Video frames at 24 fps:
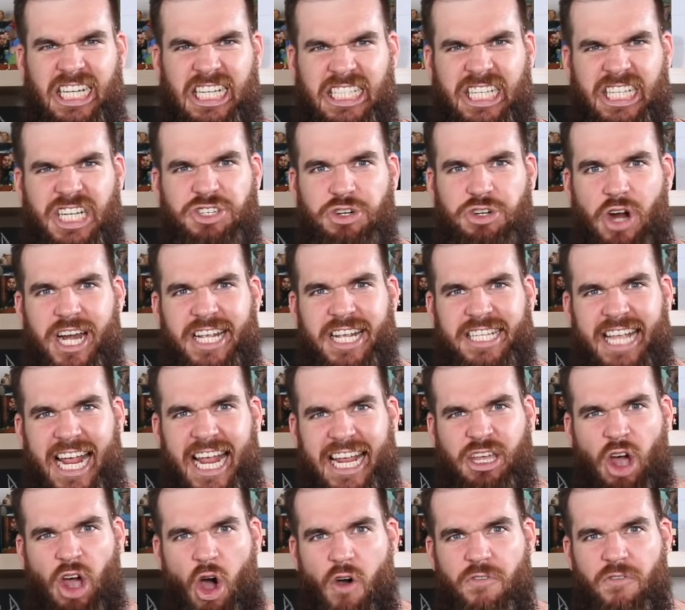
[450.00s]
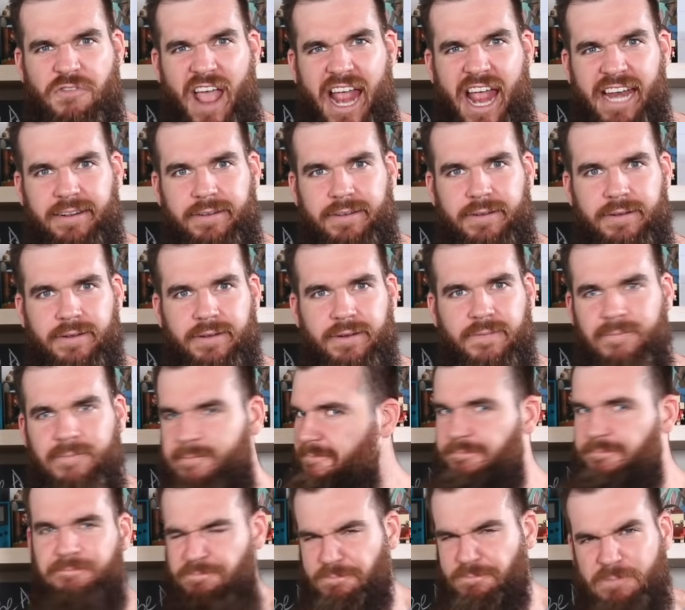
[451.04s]
Are you trying to say Corvette?
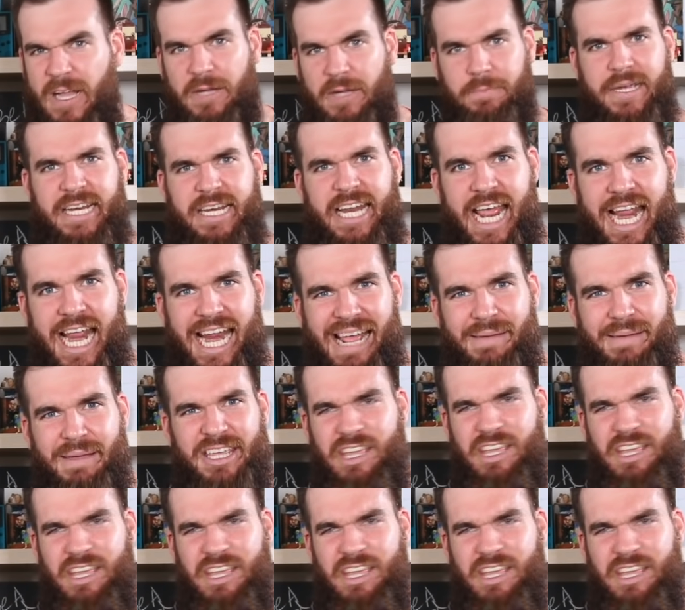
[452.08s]
Fuck me down, Abby.